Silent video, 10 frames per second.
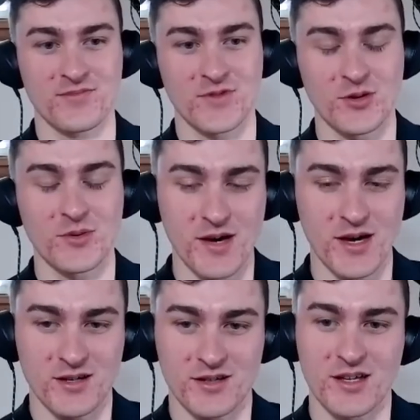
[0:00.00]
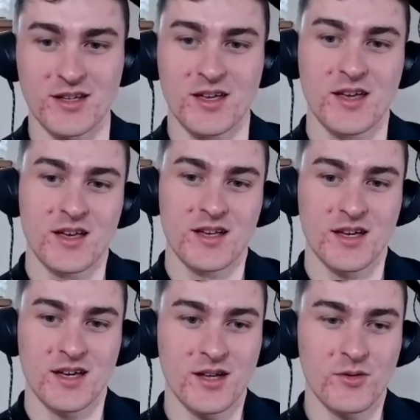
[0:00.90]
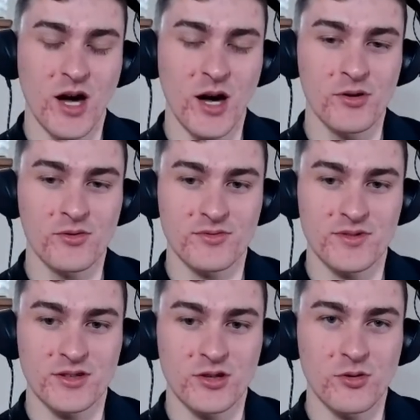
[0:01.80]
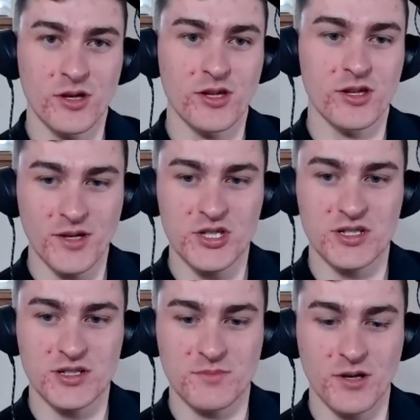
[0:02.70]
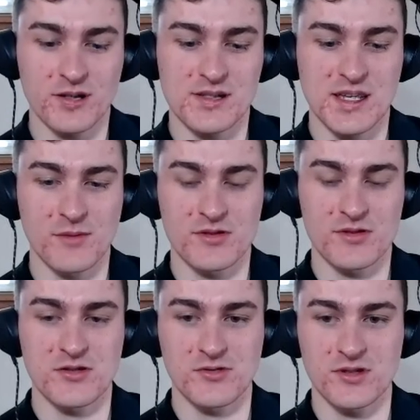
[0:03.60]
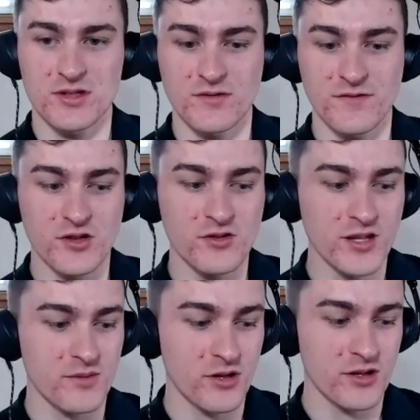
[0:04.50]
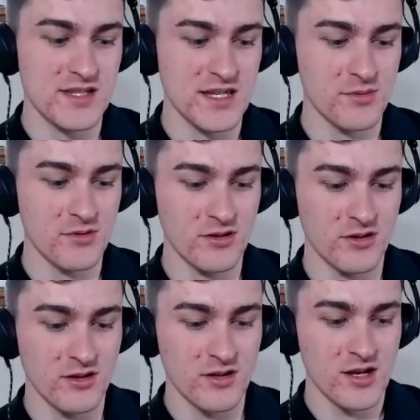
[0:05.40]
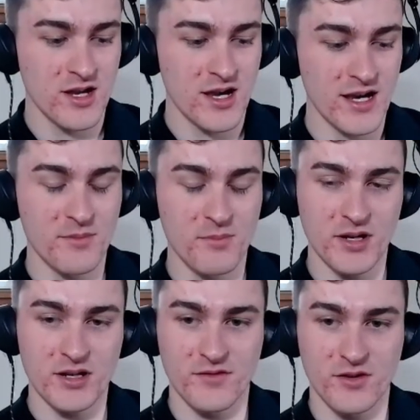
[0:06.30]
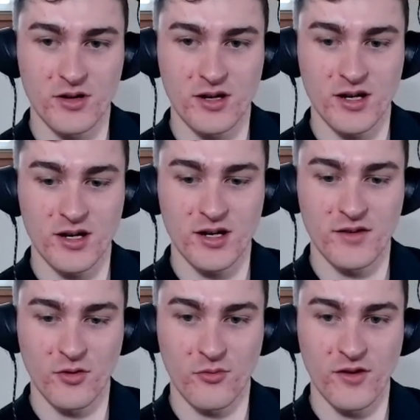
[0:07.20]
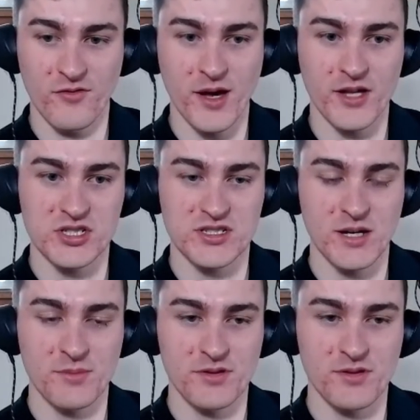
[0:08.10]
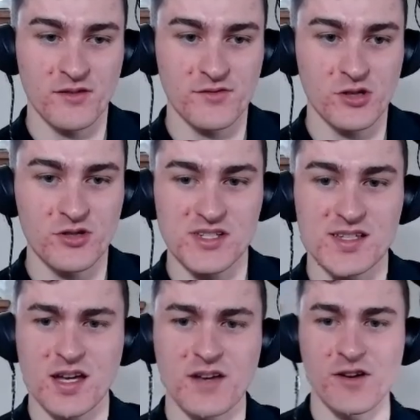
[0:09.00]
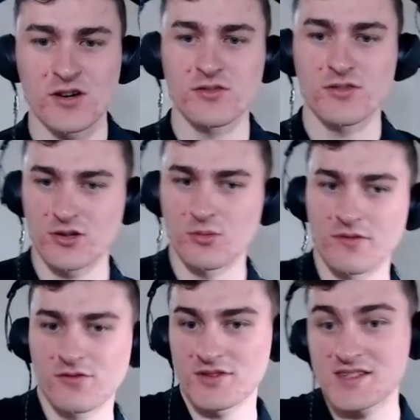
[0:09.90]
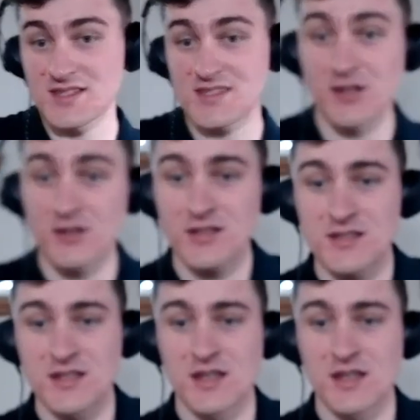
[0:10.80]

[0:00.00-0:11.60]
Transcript: And he'll be back? And how about, you know, you mentioned Marcus Haber too. Do you feel like Marcus Haber had a bit of a rough patch type of year? Just because I felt, you know, before the season started,